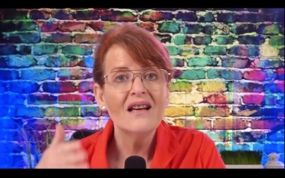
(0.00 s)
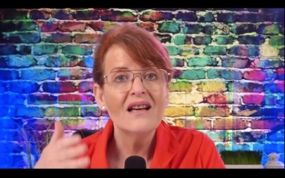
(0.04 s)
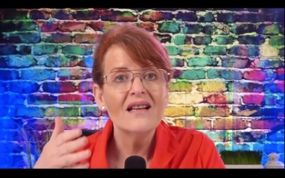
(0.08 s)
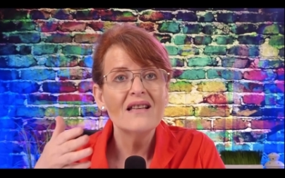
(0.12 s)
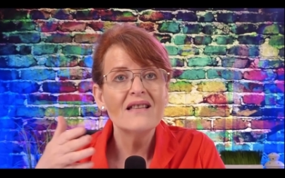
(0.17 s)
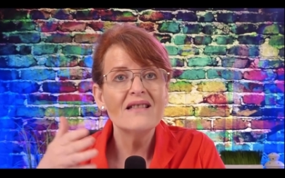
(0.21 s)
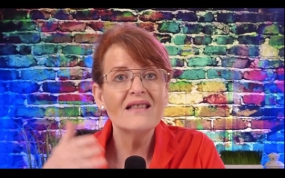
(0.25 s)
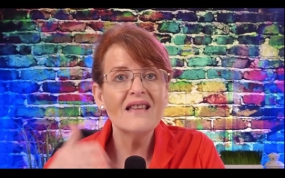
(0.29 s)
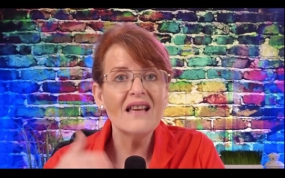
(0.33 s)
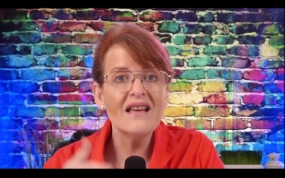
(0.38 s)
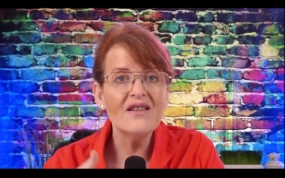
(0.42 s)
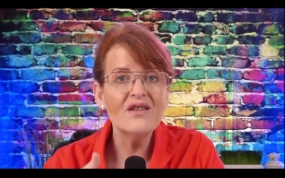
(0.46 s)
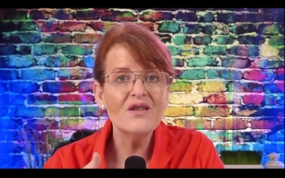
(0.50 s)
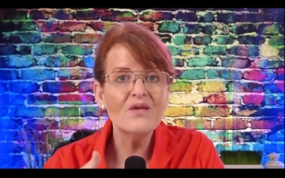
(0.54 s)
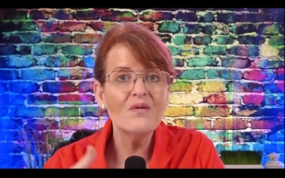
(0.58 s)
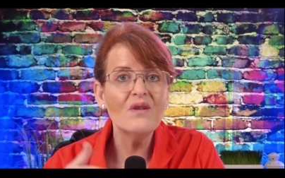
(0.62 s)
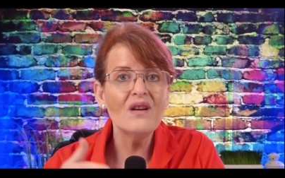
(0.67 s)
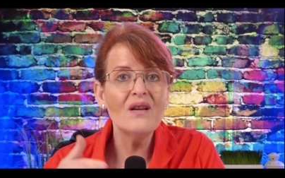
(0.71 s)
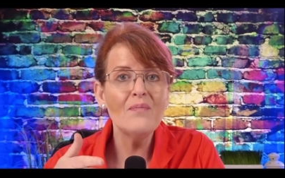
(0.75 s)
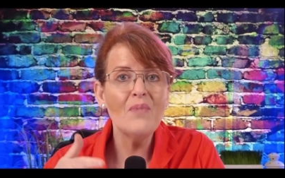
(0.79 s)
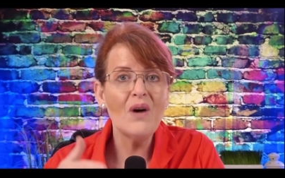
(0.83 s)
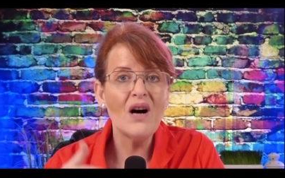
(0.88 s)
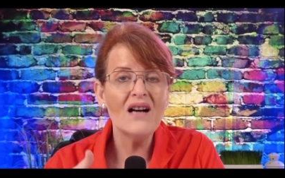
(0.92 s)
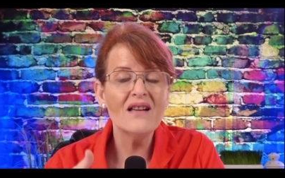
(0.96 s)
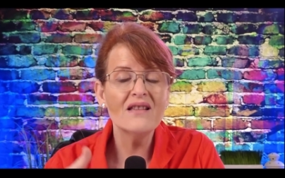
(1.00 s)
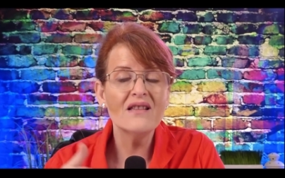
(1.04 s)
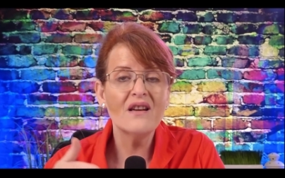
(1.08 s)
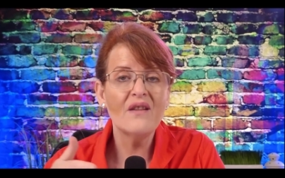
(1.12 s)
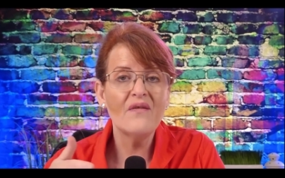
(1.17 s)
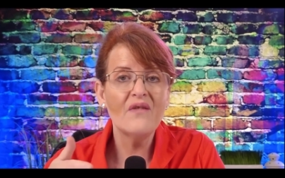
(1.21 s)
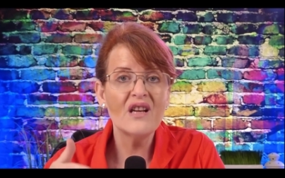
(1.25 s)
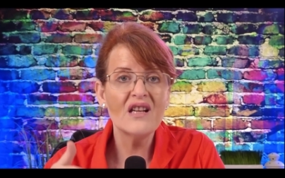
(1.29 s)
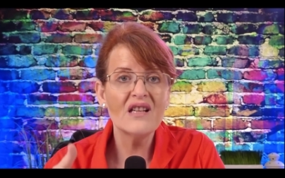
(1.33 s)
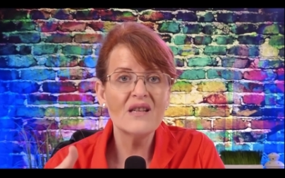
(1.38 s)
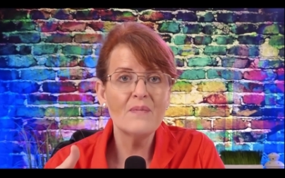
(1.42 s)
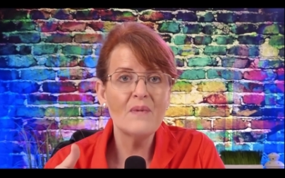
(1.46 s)
sensory positive
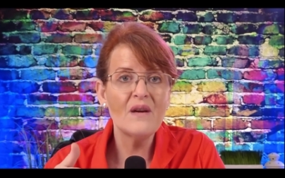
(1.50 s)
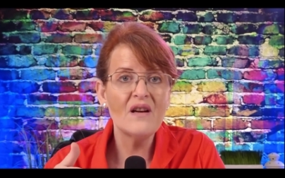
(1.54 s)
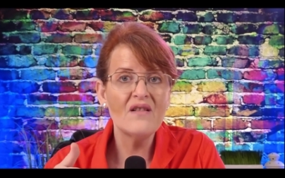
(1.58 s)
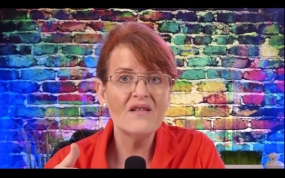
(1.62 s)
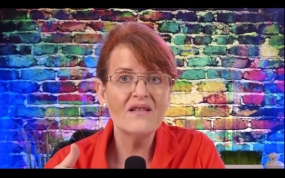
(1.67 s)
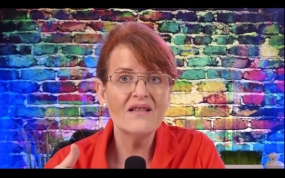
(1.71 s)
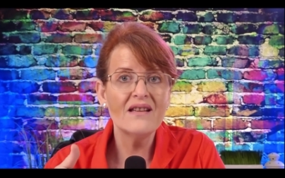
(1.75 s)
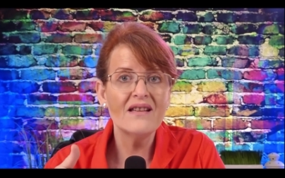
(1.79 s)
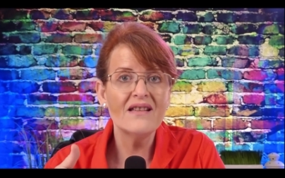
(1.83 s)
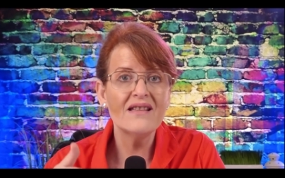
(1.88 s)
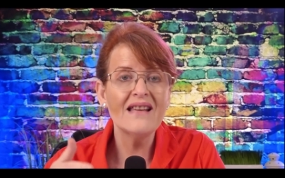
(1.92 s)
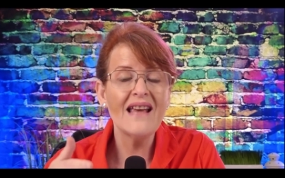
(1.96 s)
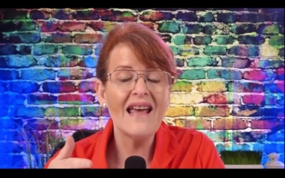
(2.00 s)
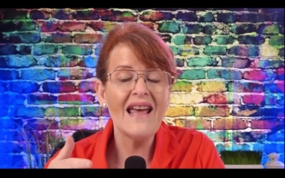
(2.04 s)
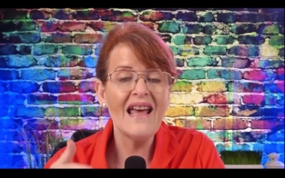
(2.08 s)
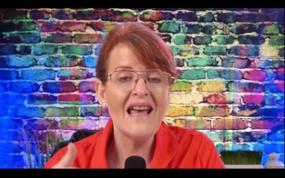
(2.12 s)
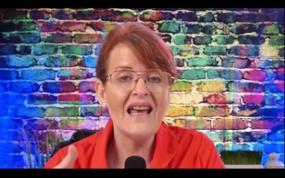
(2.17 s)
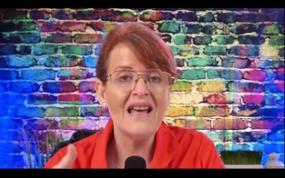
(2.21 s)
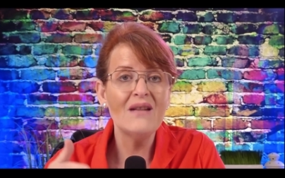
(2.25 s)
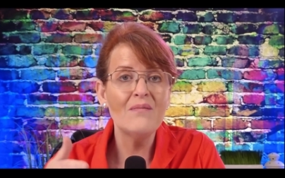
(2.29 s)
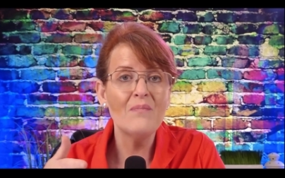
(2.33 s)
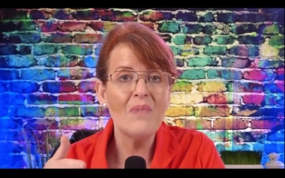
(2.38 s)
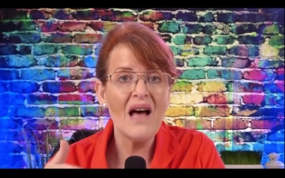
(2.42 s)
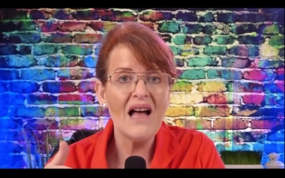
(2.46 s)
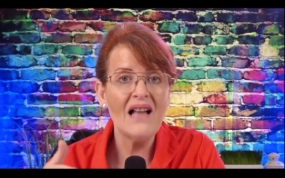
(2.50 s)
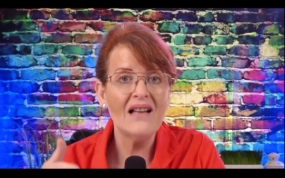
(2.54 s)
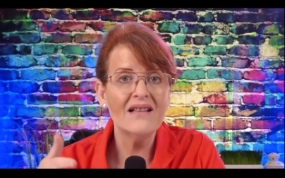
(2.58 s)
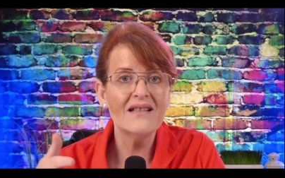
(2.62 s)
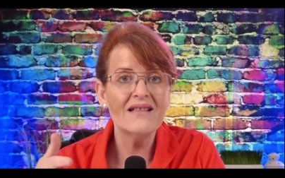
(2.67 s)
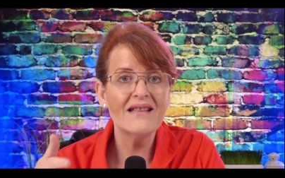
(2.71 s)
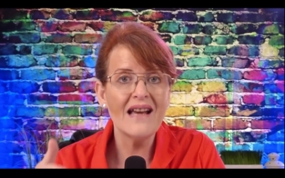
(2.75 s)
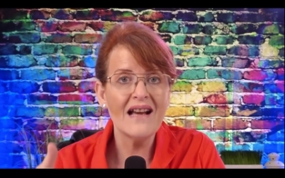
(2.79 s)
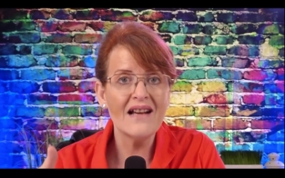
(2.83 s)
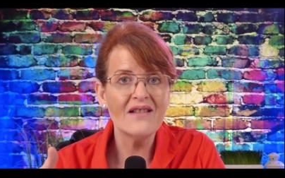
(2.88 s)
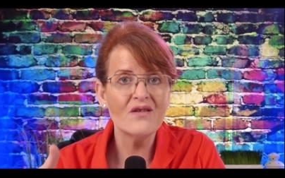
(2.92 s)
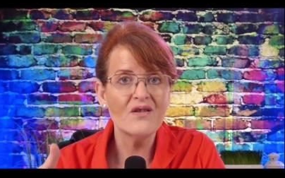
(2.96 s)
experiences and
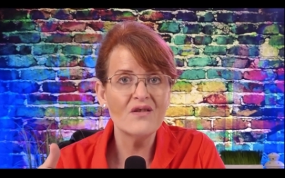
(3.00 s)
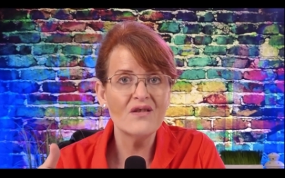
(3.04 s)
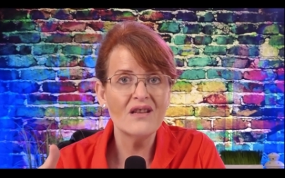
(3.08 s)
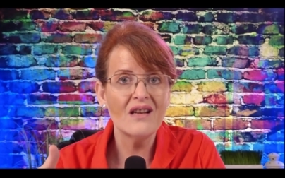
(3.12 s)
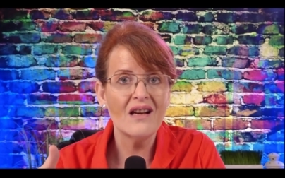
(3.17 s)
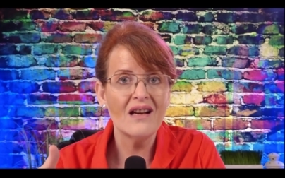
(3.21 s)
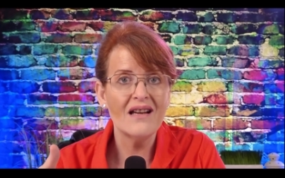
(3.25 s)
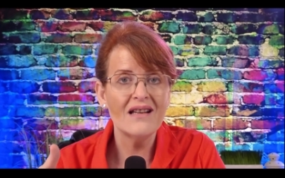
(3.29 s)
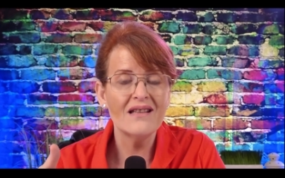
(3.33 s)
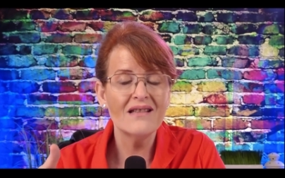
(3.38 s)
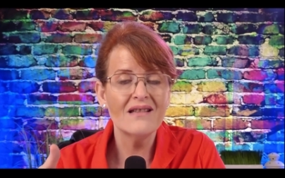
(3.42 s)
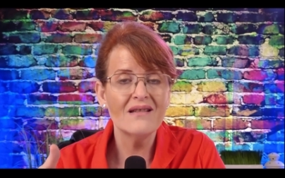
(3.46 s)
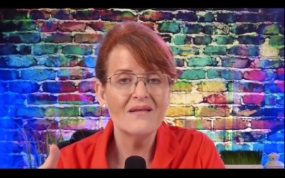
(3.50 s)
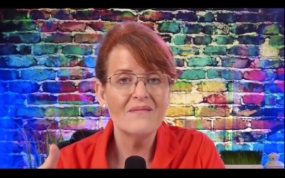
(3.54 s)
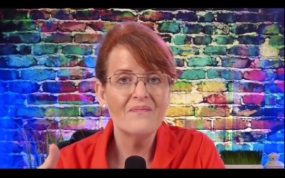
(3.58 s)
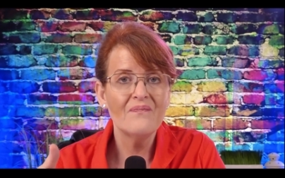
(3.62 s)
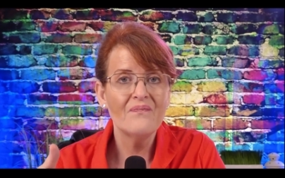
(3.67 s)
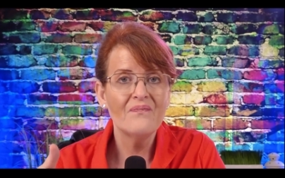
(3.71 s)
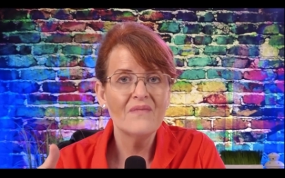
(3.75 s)
balance exercise